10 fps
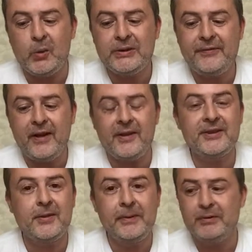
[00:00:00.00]
I always felt that
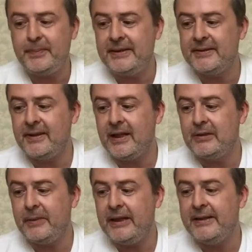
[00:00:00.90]
something was being
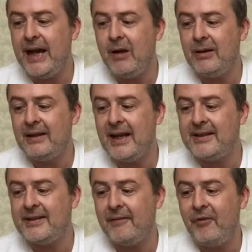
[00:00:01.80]
denied me. Now, at
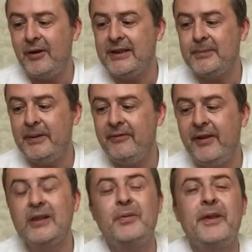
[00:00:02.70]
last, that void has been
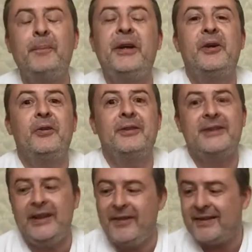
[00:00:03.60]
filled with the
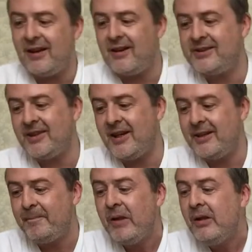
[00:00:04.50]
purity of the dark side.